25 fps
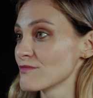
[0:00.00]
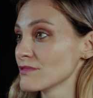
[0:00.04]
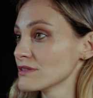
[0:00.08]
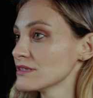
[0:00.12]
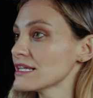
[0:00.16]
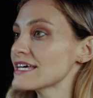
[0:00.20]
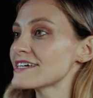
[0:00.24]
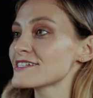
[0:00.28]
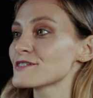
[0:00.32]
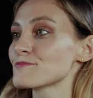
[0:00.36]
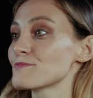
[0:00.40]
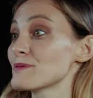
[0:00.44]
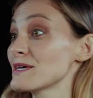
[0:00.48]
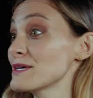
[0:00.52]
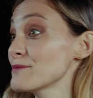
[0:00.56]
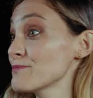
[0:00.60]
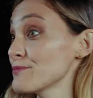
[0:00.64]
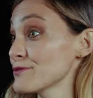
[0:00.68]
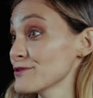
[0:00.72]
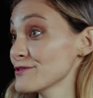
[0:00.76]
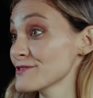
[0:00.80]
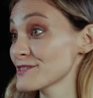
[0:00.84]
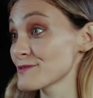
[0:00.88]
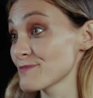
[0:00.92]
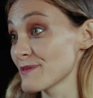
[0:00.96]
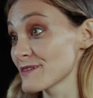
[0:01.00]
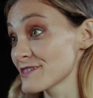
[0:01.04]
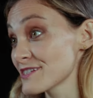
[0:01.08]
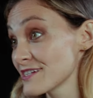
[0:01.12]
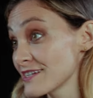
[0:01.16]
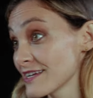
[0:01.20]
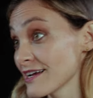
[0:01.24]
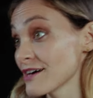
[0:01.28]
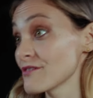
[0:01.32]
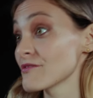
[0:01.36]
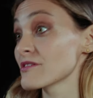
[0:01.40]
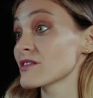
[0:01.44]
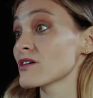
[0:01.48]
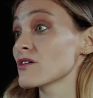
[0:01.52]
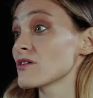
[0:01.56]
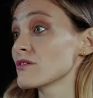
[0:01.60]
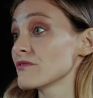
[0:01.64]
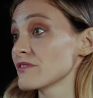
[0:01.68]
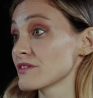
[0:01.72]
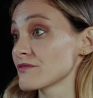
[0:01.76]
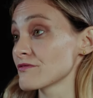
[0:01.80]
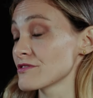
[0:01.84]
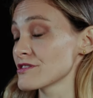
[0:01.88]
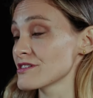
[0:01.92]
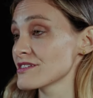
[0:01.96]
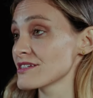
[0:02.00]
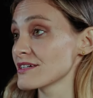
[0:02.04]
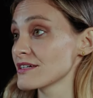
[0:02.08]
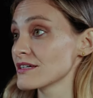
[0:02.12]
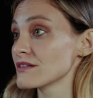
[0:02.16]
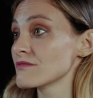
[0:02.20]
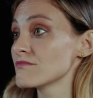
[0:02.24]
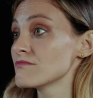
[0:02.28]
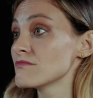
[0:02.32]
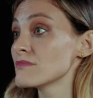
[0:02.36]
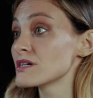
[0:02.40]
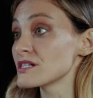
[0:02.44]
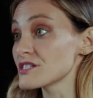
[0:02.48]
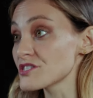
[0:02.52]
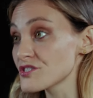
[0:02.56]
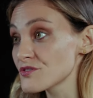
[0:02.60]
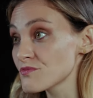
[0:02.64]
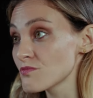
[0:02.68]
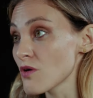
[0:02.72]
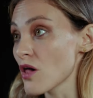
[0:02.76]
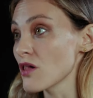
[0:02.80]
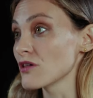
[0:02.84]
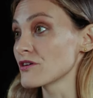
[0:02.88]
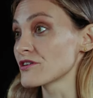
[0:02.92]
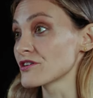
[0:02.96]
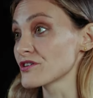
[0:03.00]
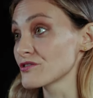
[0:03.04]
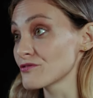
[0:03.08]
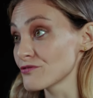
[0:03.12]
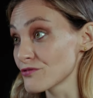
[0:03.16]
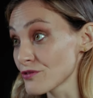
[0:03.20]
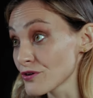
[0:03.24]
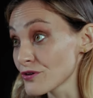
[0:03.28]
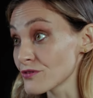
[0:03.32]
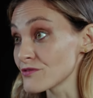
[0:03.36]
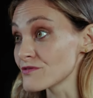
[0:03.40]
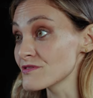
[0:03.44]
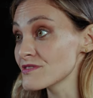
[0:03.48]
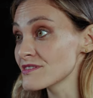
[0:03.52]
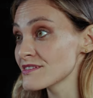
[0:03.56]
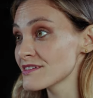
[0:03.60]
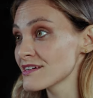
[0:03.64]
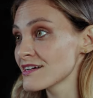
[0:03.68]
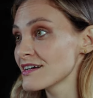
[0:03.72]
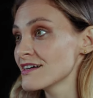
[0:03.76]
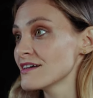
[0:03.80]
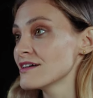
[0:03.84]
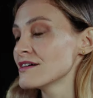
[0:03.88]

less people, especially now with COVID, we're seeing much smaller crews.